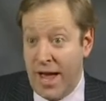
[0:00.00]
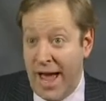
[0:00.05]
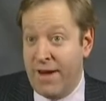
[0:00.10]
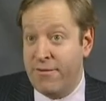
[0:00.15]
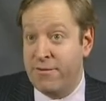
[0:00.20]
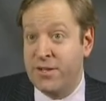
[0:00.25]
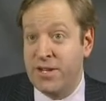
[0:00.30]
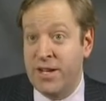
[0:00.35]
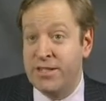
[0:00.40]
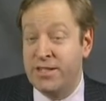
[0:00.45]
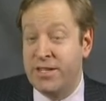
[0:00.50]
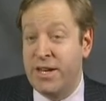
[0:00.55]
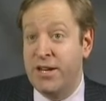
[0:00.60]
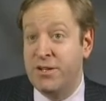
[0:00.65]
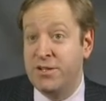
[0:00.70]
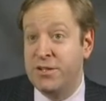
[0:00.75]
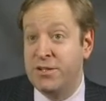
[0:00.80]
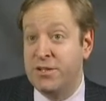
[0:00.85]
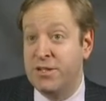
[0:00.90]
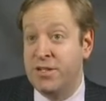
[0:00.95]
advertising
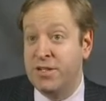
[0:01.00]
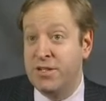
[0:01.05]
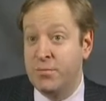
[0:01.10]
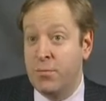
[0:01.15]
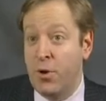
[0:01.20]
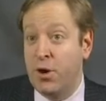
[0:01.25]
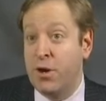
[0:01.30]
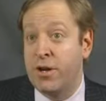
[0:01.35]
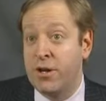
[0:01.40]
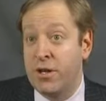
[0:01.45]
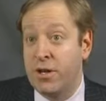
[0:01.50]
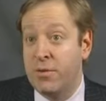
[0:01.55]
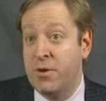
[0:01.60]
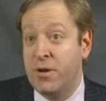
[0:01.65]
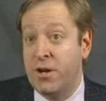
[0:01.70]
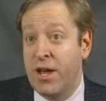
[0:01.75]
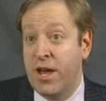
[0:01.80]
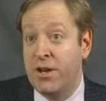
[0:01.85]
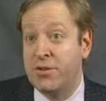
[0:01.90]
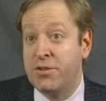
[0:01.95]
agencies, marketing
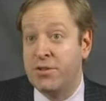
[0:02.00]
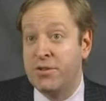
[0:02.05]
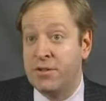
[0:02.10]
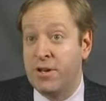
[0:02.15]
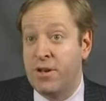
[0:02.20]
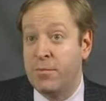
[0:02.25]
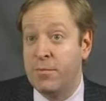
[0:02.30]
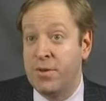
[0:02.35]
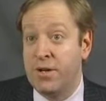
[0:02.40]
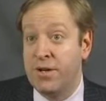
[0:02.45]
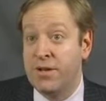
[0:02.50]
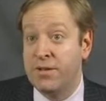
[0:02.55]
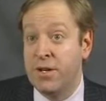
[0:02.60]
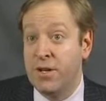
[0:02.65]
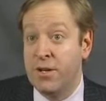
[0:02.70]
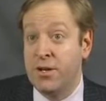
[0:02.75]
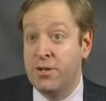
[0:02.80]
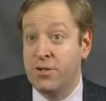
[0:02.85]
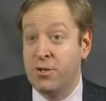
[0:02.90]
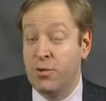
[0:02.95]
communications
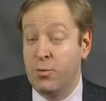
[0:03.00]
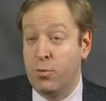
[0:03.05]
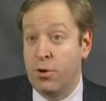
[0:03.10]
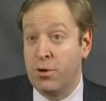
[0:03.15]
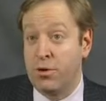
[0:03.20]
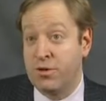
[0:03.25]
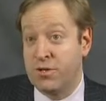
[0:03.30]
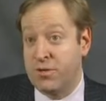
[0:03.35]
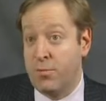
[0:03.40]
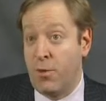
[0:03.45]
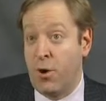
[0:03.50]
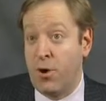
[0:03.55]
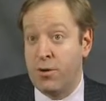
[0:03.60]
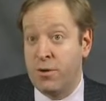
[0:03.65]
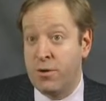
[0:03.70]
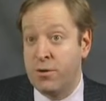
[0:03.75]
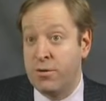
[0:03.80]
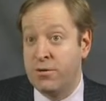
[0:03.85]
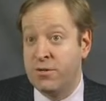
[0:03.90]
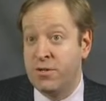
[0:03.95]
companies to work
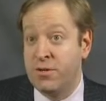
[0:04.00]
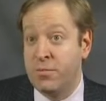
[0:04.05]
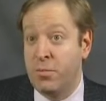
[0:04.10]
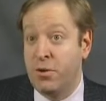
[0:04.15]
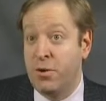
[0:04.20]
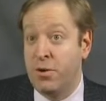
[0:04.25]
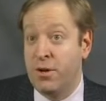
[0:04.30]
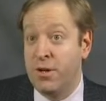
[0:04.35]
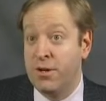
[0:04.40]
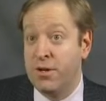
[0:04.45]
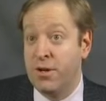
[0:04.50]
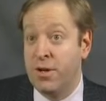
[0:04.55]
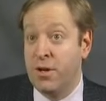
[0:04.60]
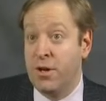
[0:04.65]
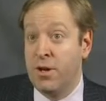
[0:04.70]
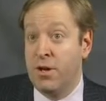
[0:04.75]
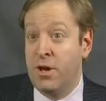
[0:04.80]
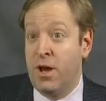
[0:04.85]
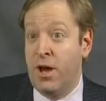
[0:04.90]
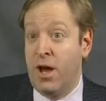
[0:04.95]
smarter, to put
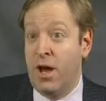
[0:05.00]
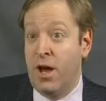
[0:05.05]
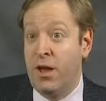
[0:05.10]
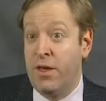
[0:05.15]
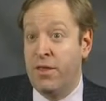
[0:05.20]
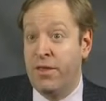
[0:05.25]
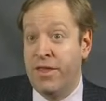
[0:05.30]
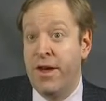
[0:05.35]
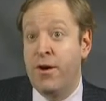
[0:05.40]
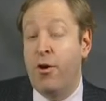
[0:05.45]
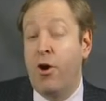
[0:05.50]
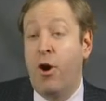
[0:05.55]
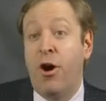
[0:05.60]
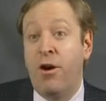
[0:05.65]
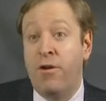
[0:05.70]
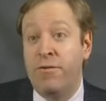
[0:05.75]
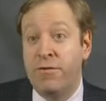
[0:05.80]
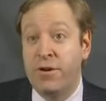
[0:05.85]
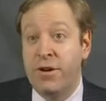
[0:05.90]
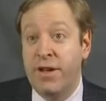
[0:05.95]
their
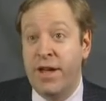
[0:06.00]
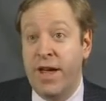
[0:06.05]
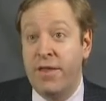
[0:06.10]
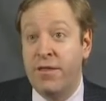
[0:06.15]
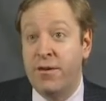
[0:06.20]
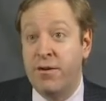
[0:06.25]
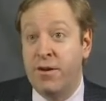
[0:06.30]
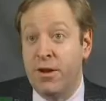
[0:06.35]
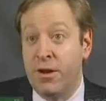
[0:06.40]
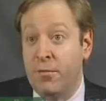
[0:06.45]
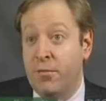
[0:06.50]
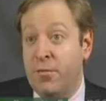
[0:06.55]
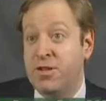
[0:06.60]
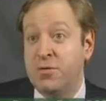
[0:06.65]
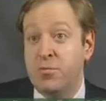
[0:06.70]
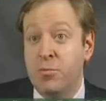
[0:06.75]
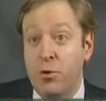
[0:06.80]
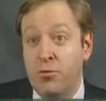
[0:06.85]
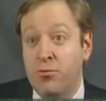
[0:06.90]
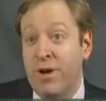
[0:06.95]
offer together in a
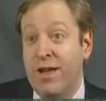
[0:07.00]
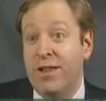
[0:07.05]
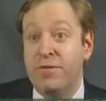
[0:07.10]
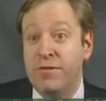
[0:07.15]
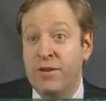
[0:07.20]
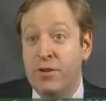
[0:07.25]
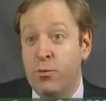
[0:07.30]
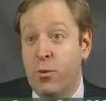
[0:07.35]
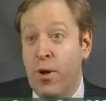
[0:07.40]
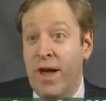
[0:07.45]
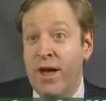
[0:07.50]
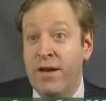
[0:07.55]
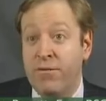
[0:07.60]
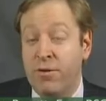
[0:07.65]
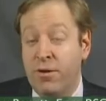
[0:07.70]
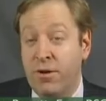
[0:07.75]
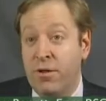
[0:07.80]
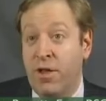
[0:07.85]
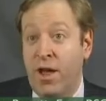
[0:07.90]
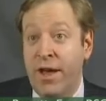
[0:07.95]
much more relevant way
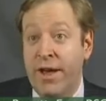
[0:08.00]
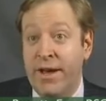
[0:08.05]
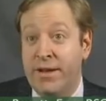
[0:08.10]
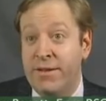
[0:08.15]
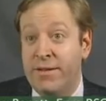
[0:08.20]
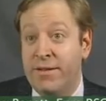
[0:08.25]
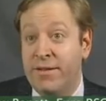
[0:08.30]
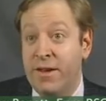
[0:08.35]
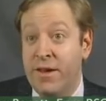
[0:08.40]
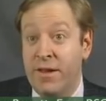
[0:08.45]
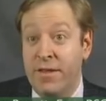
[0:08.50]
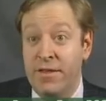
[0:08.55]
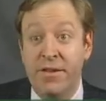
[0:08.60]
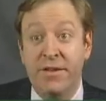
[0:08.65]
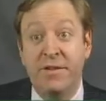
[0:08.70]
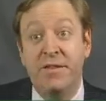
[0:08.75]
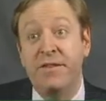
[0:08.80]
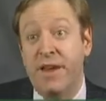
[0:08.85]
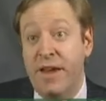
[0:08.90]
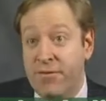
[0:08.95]
for clients
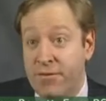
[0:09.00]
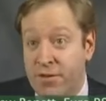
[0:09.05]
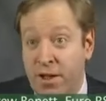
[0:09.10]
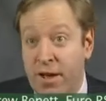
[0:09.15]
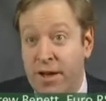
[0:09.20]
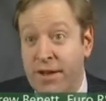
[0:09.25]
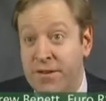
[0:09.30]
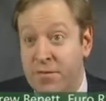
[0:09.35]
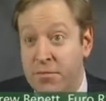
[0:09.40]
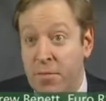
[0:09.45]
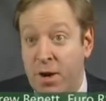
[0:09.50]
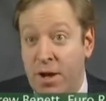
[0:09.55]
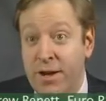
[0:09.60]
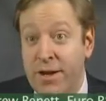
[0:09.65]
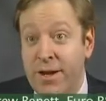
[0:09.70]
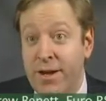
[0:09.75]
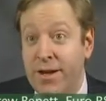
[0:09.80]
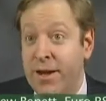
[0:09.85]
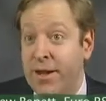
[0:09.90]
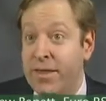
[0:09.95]
that save clients
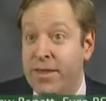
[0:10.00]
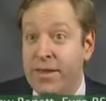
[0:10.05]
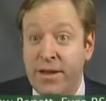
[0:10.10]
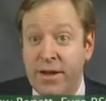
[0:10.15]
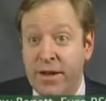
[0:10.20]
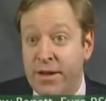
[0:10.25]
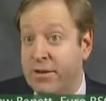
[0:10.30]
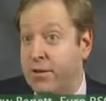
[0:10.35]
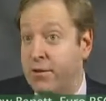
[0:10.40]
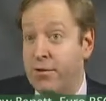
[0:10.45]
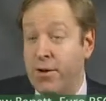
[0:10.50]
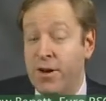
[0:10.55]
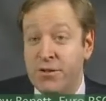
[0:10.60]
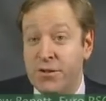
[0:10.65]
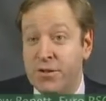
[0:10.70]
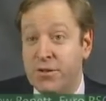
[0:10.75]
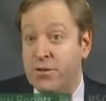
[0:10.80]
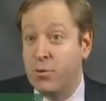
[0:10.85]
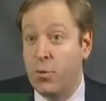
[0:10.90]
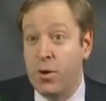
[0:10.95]
money, and I think
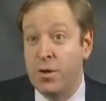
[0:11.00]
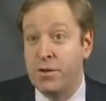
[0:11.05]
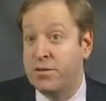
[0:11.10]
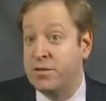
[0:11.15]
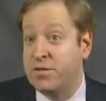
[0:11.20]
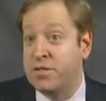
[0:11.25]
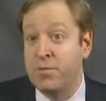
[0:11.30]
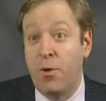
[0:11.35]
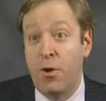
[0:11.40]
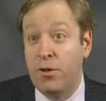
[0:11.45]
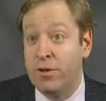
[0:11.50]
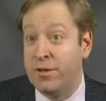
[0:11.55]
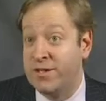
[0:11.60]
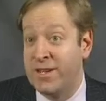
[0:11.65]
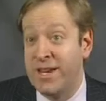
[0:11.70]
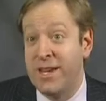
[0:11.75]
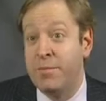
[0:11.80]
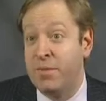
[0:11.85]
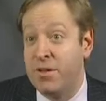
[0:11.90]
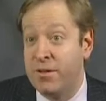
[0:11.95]
integration is one small
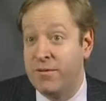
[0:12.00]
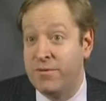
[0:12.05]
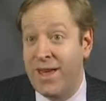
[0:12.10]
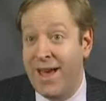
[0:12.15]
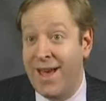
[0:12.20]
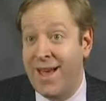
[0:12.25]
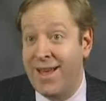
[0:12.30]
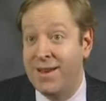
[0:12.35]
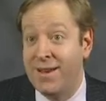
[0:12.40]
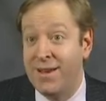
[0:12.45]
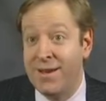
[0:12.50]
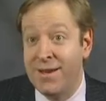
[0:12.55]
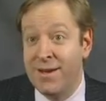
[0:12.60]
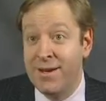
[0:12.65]
example of that.